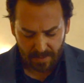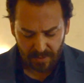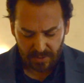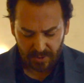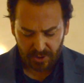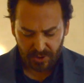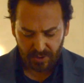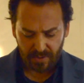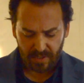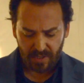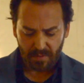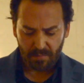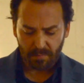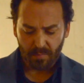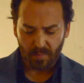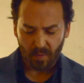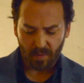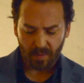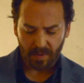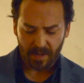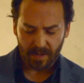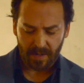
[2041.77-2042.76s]
Should you
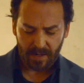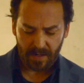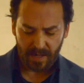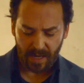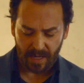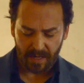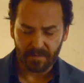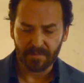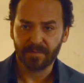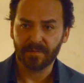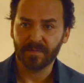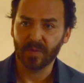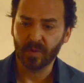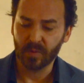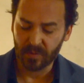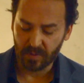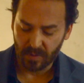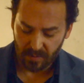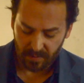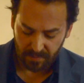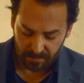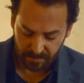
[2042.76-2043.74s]
mourn at a
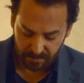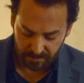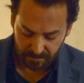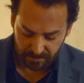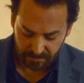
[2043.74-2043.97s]
funeral,